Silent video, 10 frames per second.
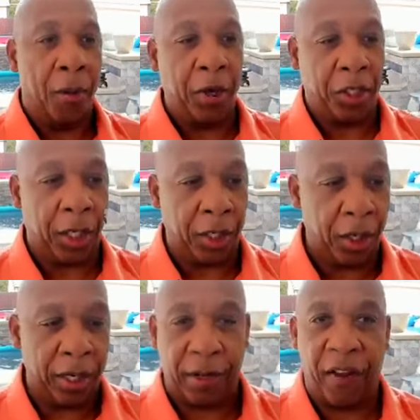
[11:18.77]
what you could
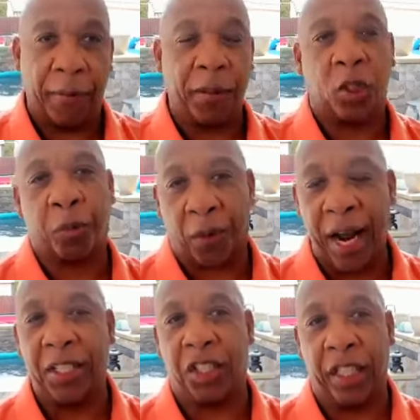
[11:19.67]
do, it developed a
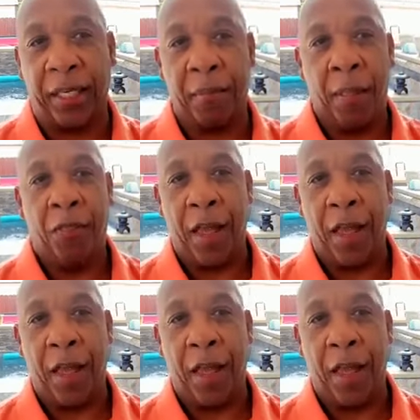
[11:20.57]
spreadsheet